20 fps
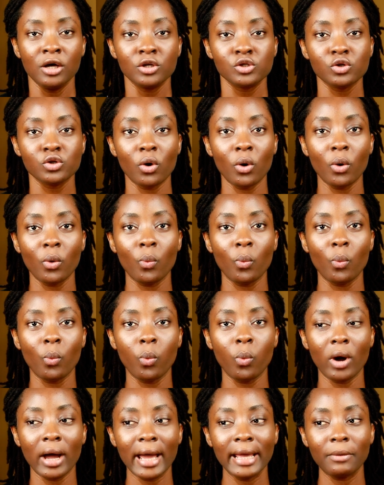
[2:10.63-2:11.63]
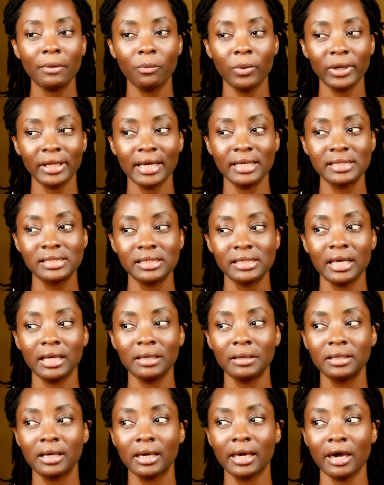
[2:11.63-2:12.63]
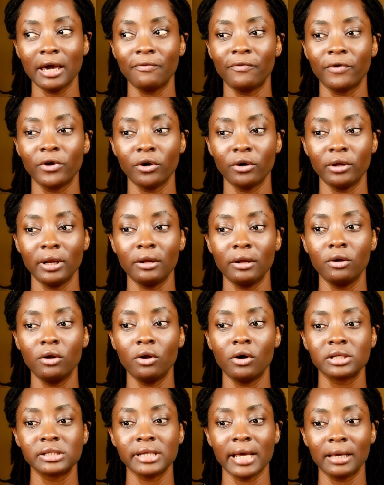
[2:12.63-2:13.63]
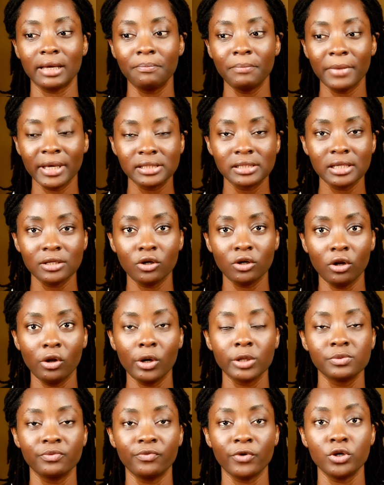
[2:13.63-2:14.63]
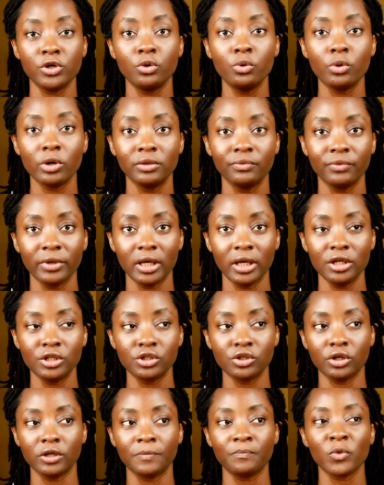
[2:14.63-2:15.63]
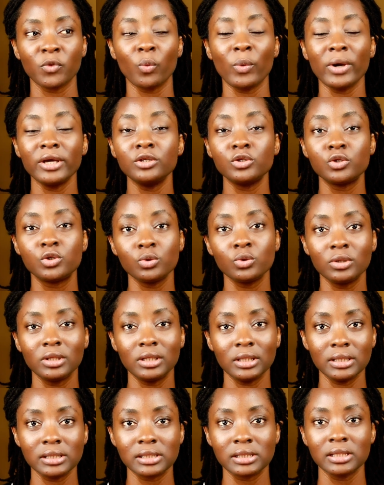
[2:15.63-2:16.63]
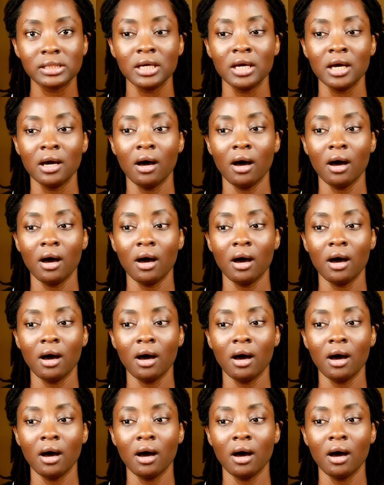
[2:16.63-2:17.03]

So when I say care for your locks, like maintain your locks before you go on vacation, when you do this,